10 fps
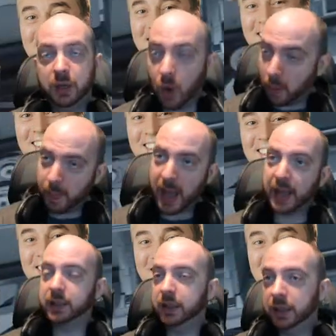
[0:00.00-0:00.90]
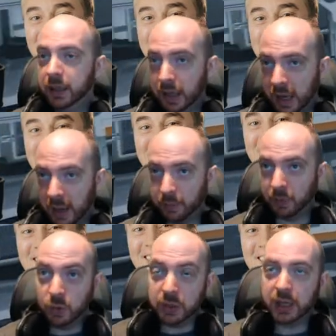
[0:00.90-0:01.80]
and combat and
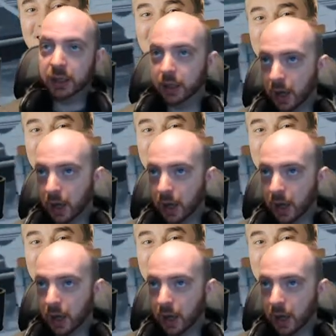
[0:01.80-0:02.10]
looting and